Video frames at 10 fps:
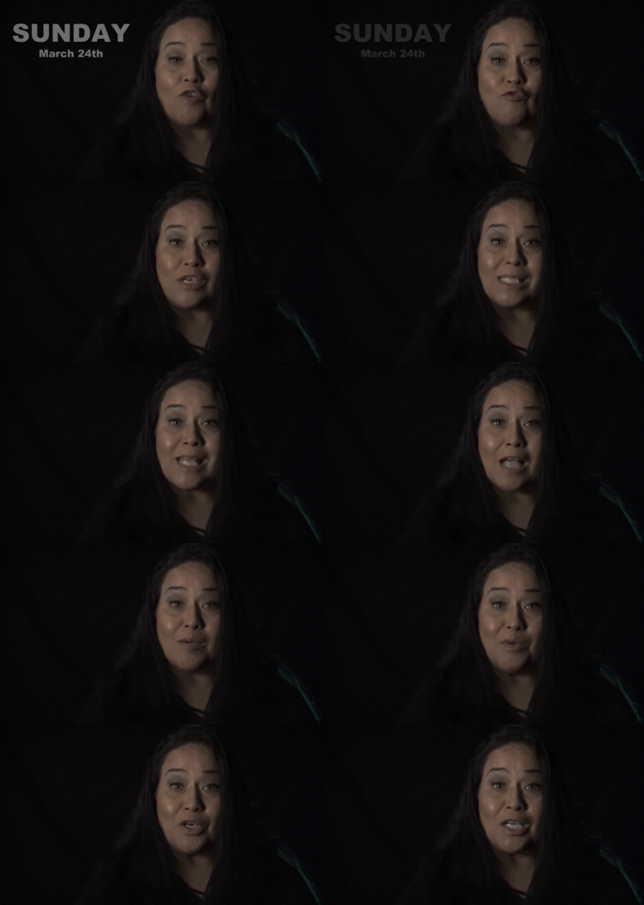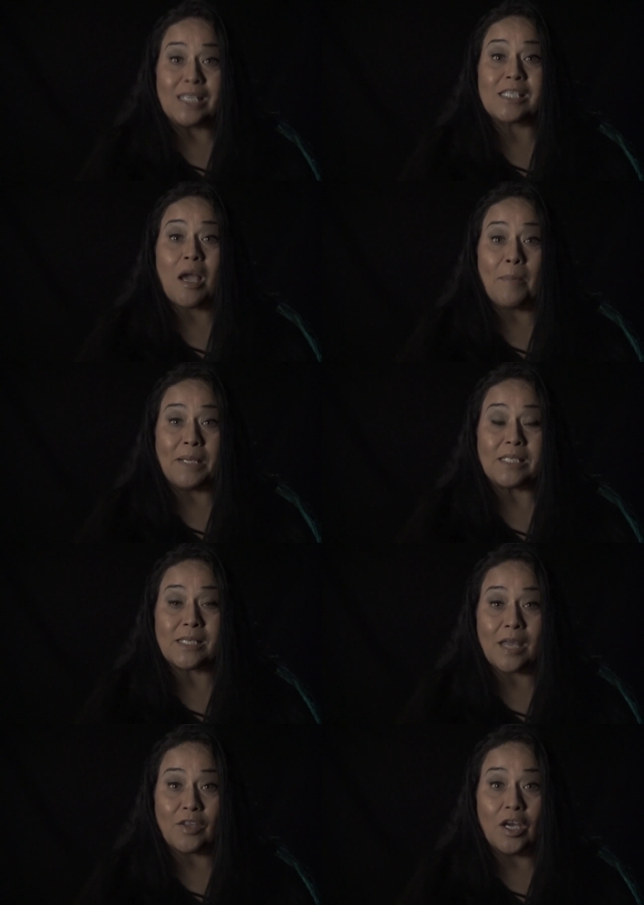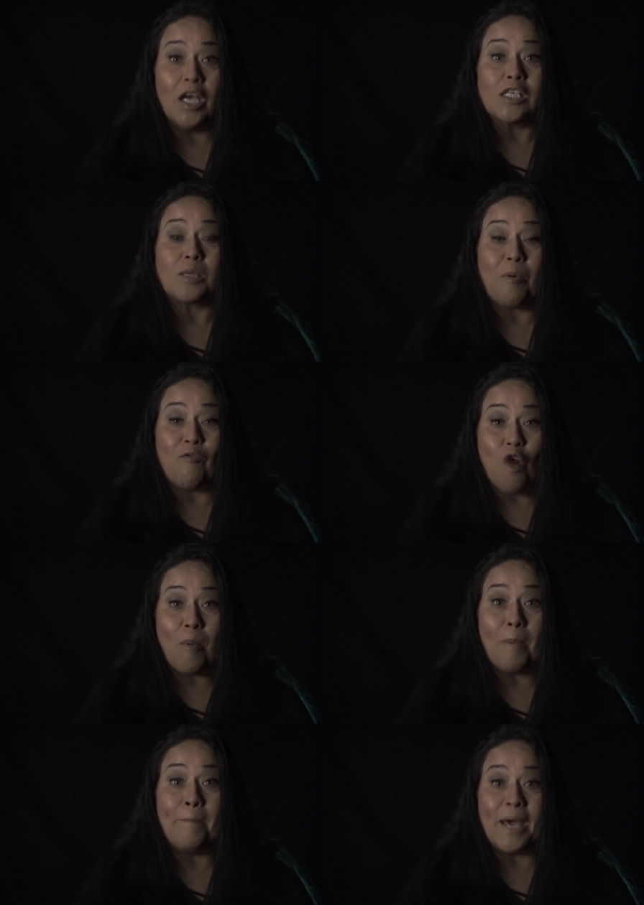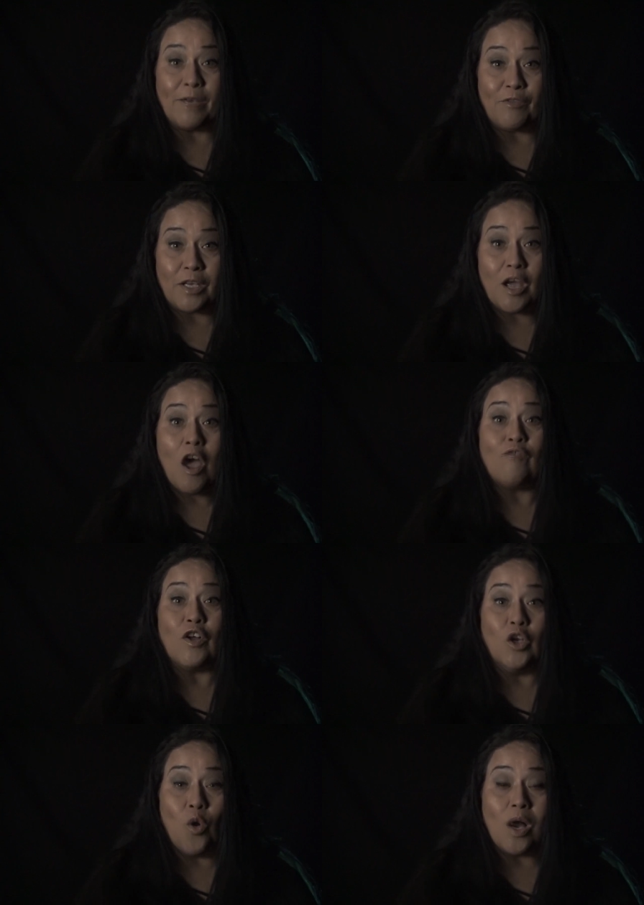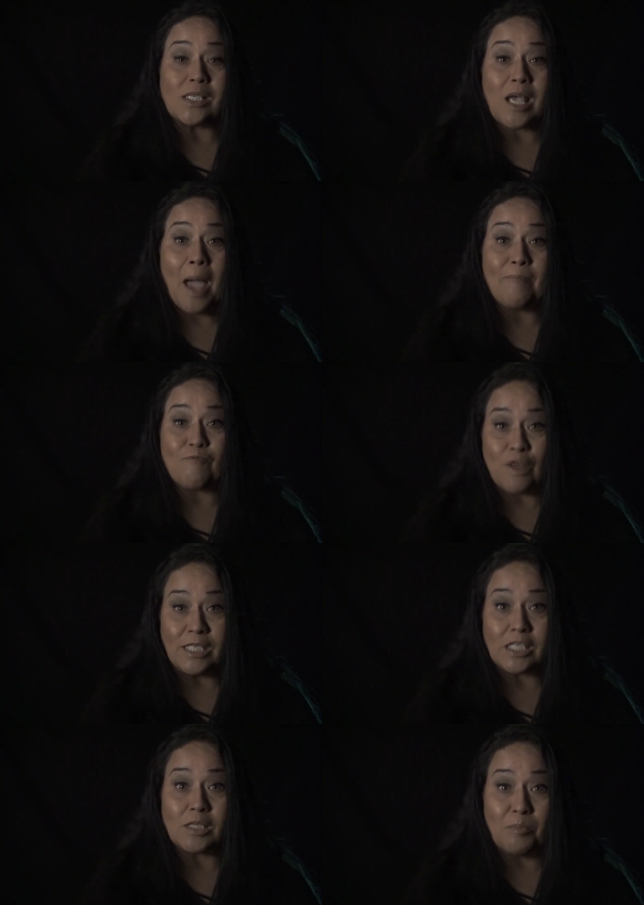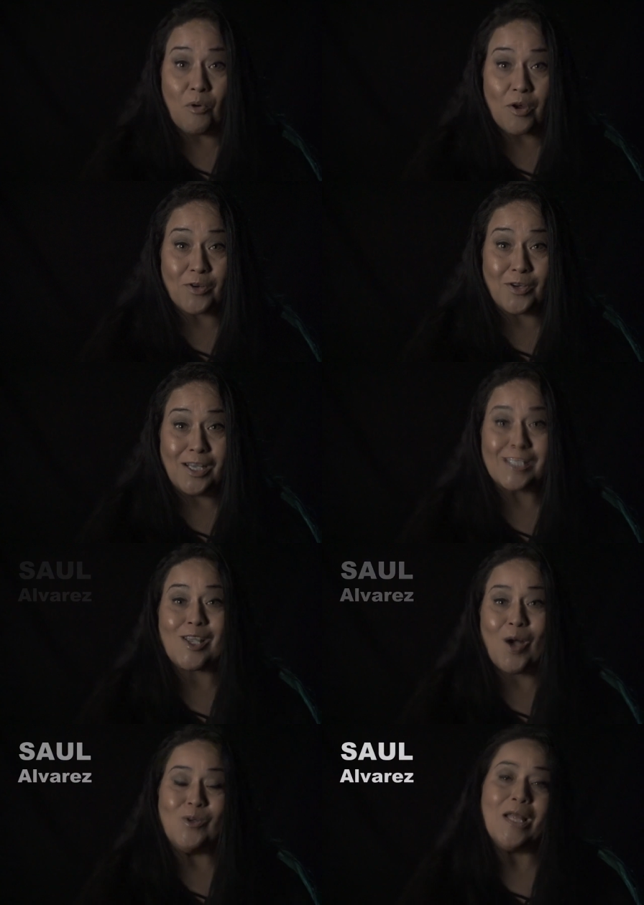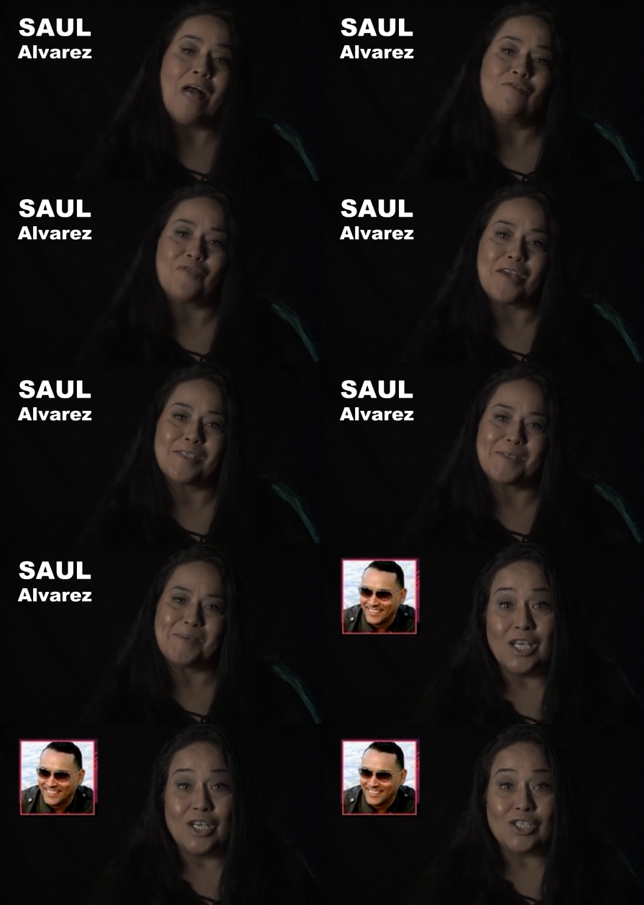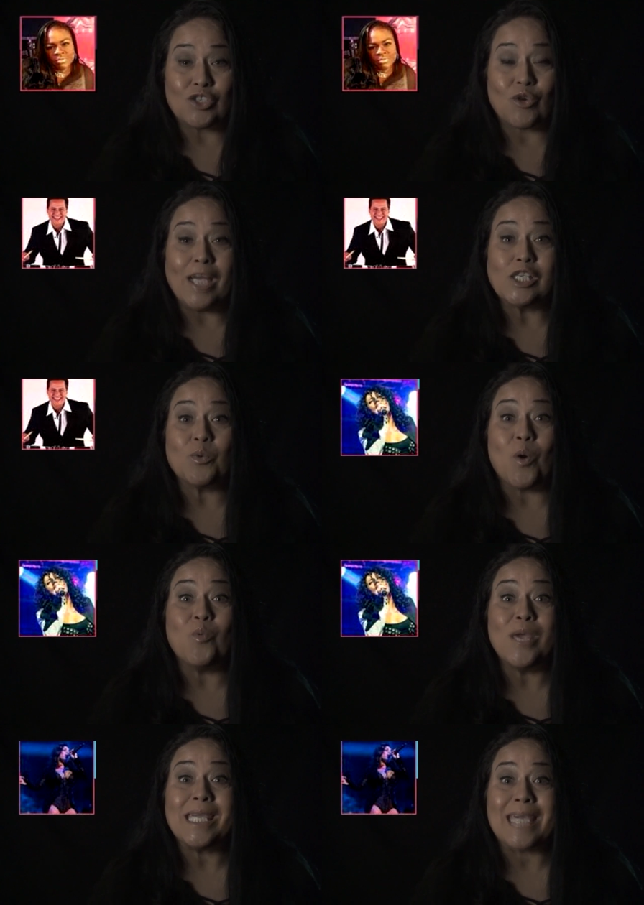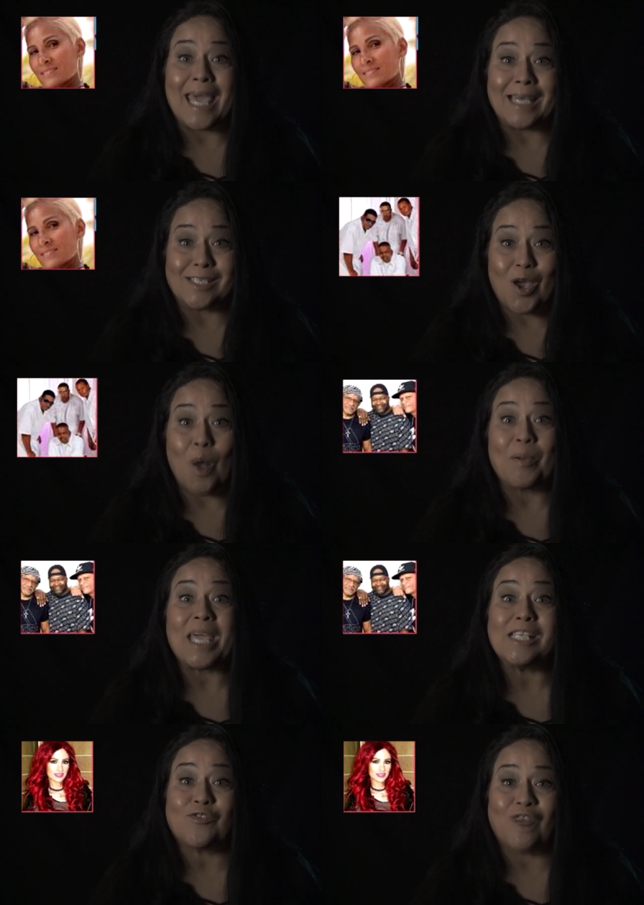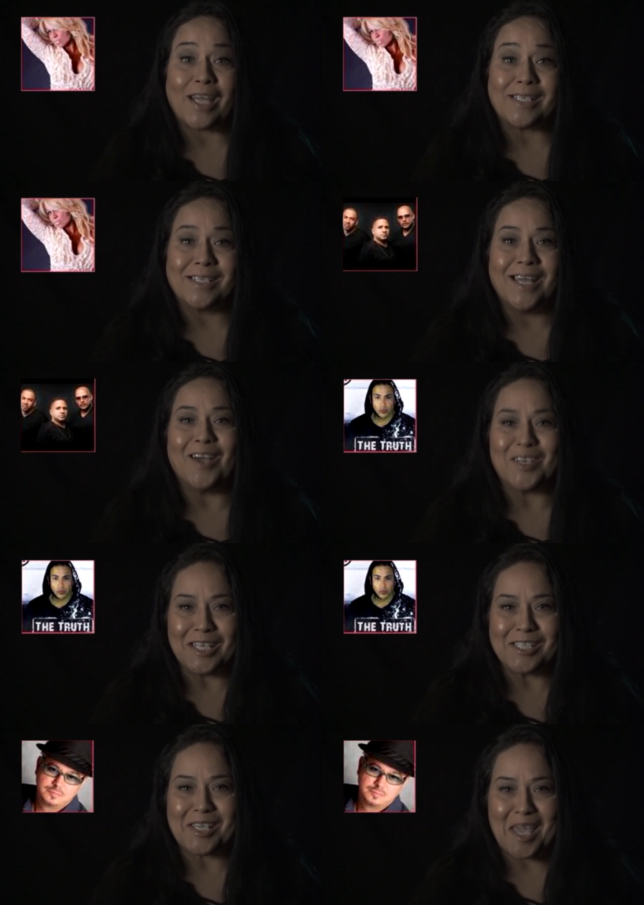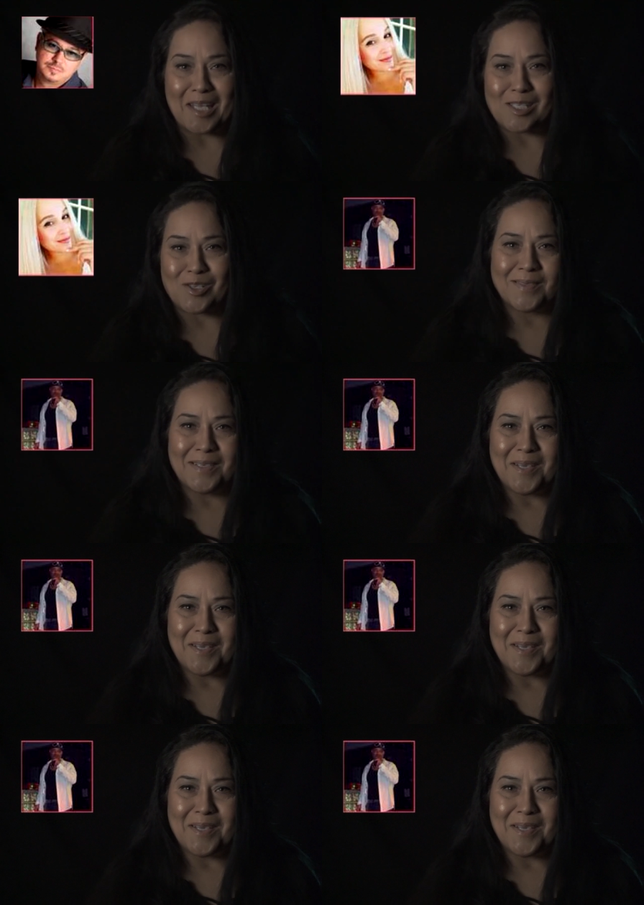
the Freestyle community is coming together to perform a benefit for longtime friend and supporter, Saul Alvarez, to try and do what we can to help his fight against cancer.